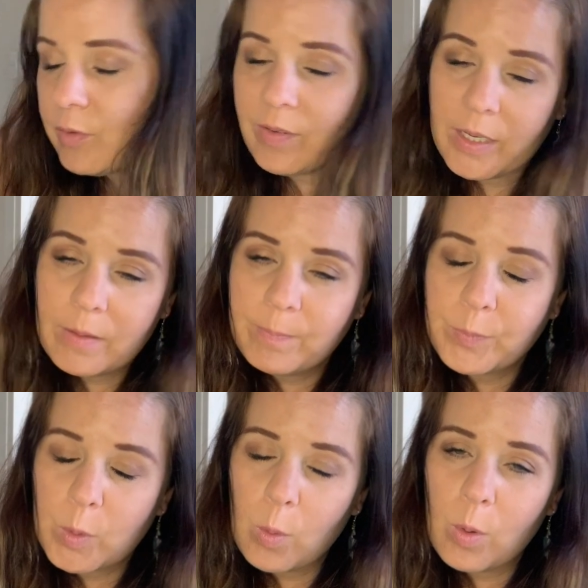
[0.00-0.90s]
fee
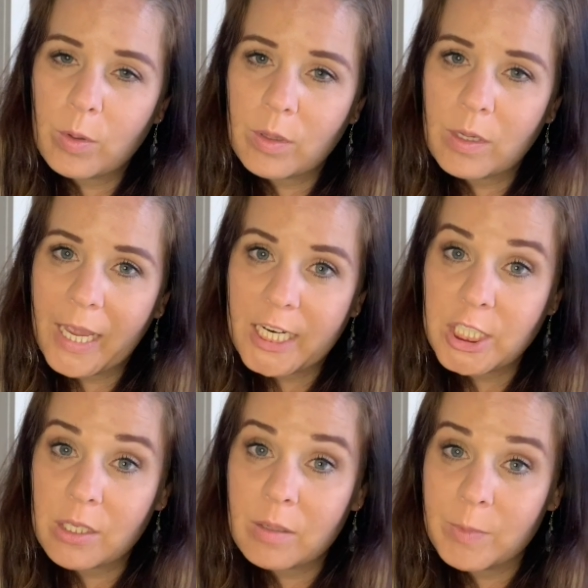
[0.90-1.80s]
or the
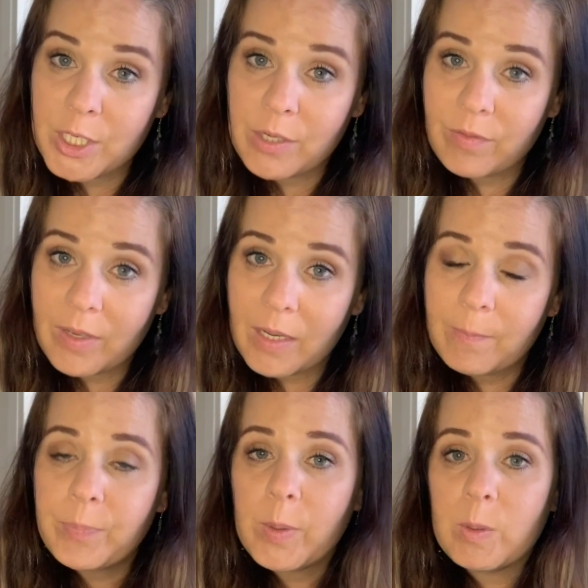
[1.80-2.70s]
agent commission fee,
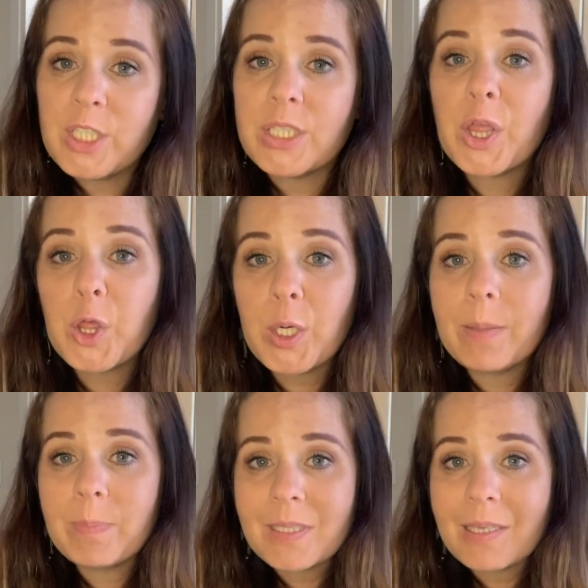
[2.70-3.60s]
which is
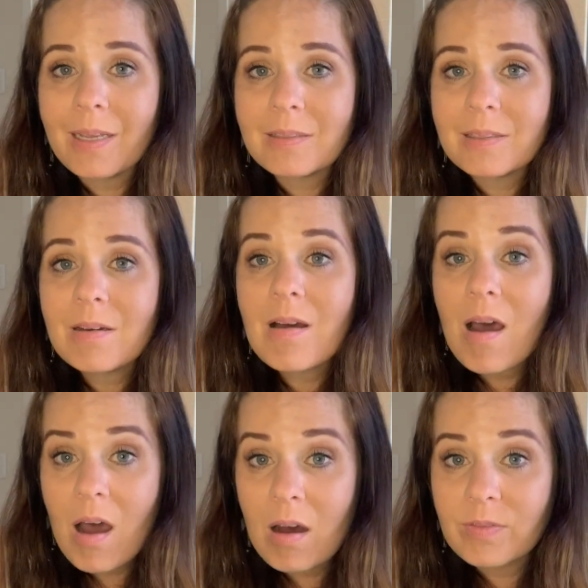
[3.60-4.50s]
3%
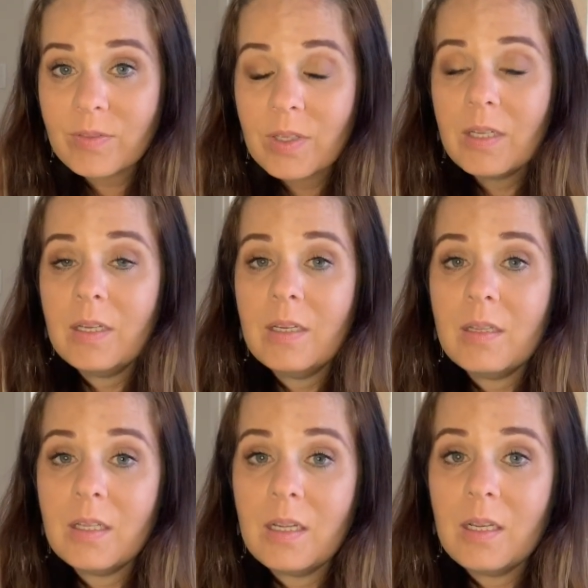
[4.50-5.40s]
of
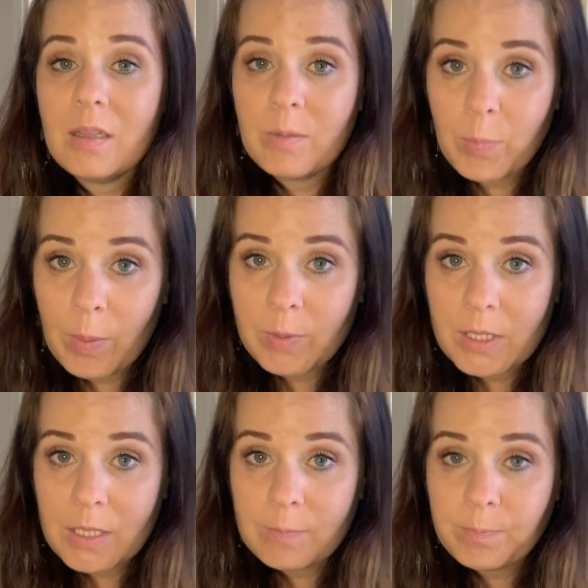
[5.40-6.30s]
the
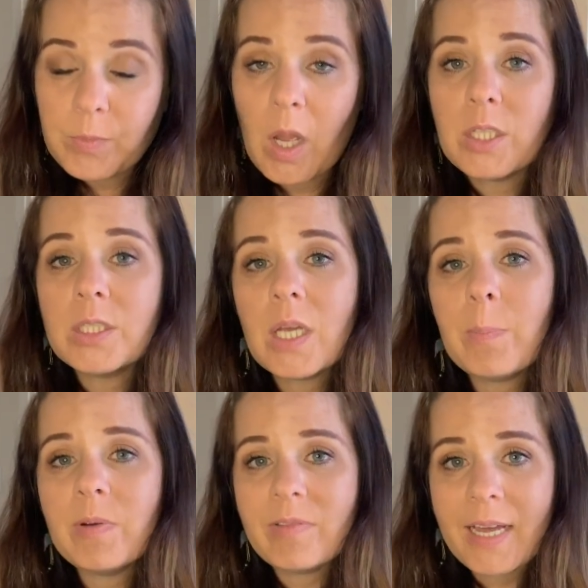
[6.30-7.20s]
property. On top
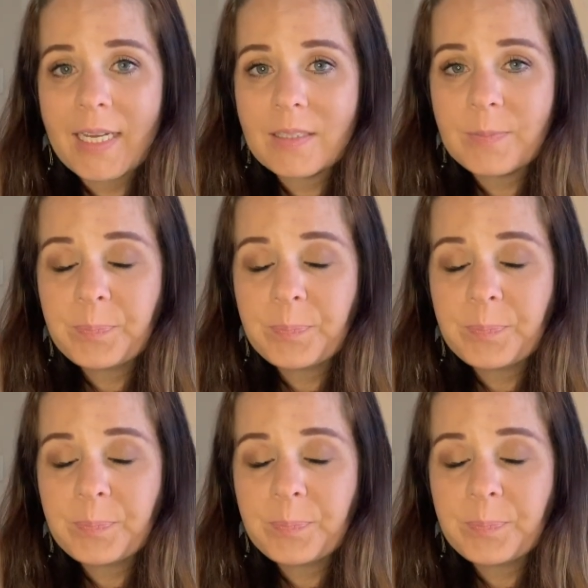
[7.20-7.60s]
of that,